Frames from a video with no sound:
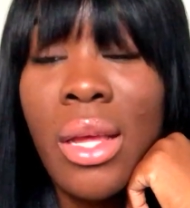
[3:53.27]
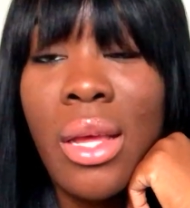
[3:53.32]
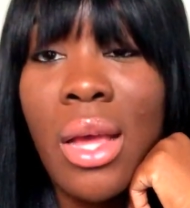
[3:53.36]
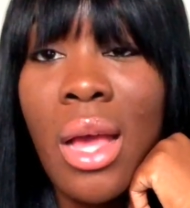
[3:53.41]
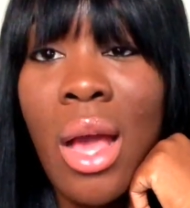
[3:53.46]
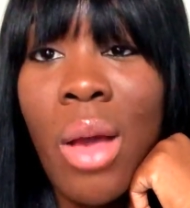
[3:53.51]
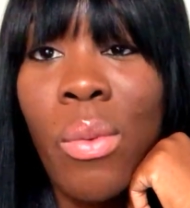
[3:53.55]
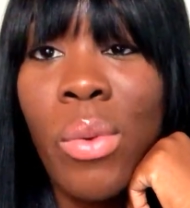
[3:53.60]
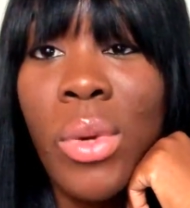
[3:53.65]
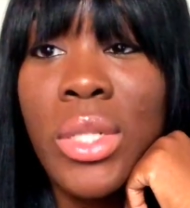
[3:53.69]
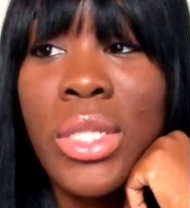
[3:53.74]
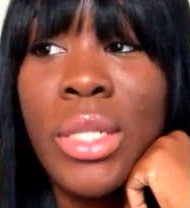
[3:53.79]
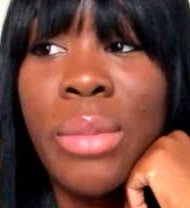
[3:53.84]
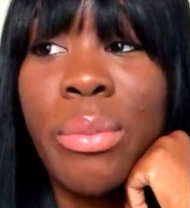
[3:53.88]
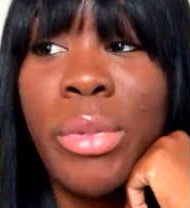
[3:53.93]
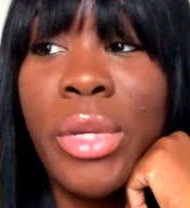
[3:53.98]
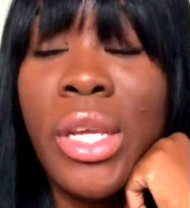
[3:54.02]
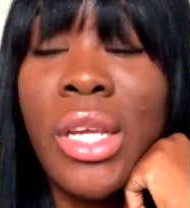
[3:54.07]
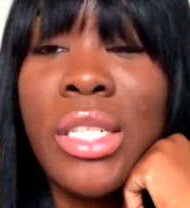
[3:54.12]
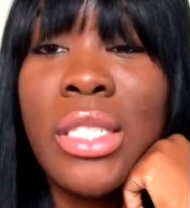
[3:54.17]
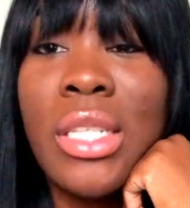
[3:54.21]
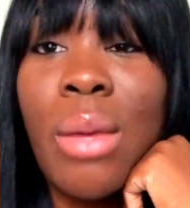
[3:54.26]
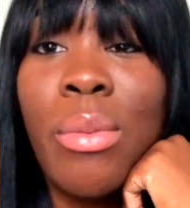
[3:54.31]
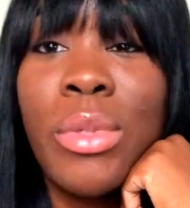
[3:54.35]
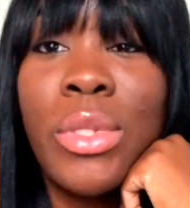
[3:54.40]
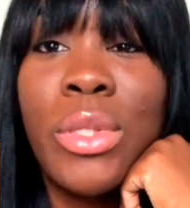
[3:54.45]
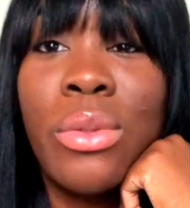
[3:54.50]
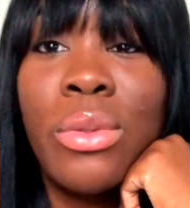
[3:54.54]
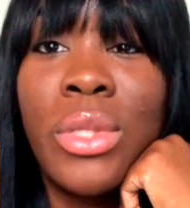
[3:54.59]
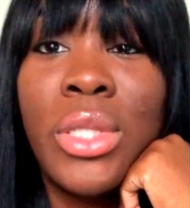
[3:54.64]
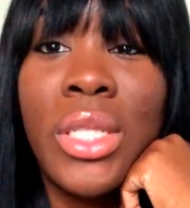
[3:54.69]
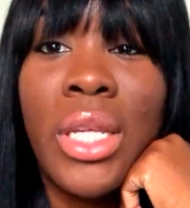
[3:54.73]
I wasn't because I was
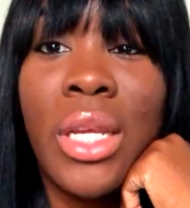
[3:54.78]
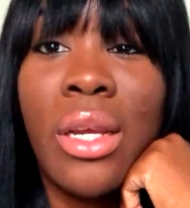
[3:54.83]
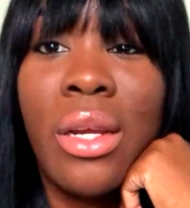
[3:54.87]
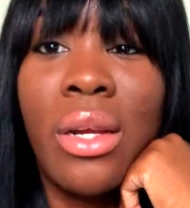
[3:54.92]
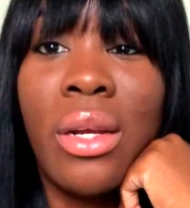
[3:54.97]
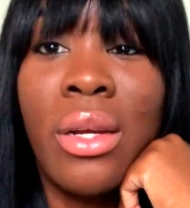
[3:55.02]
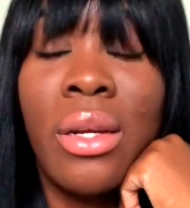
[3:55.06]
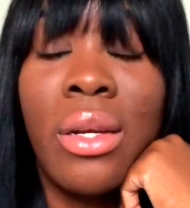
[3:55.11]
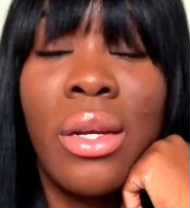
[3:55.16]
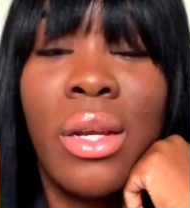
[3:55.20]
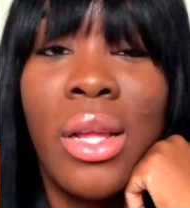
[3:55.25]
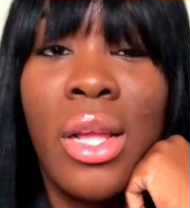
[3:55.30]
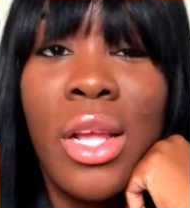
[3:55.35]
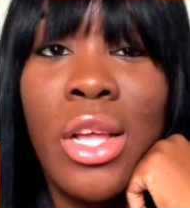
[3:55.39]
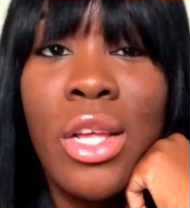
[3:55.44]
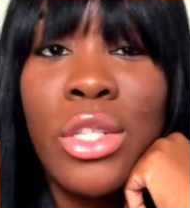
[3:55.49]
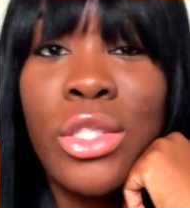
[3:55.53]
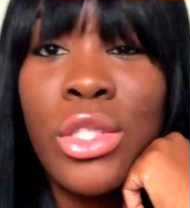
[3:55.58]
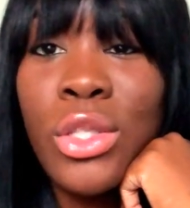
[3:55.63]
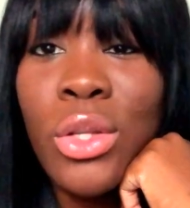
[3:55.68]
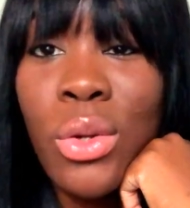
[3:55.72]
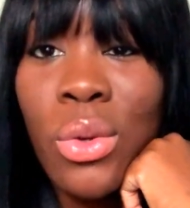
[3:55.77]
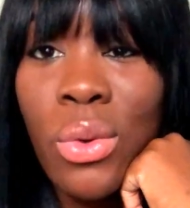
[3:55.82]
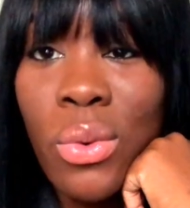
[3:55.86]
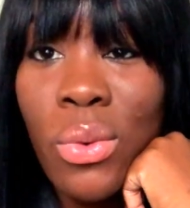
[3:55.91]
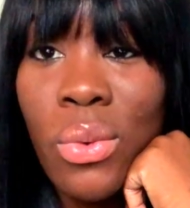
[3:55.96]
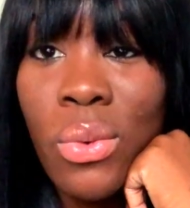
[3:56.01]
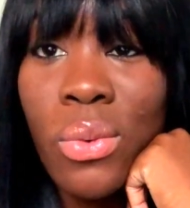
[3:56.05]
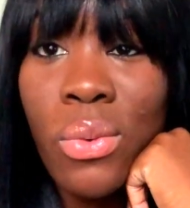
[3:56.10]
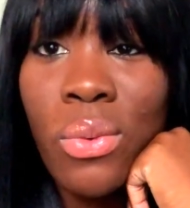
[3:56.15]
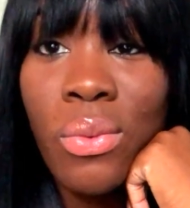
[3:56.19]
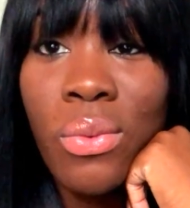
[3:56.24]
too scared.
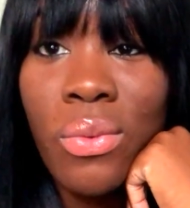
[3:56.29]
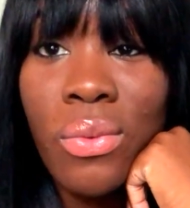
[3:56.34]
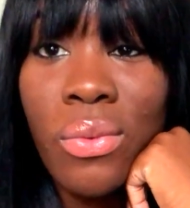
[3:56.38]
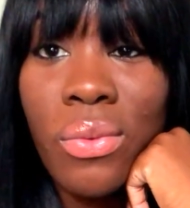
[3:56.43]
So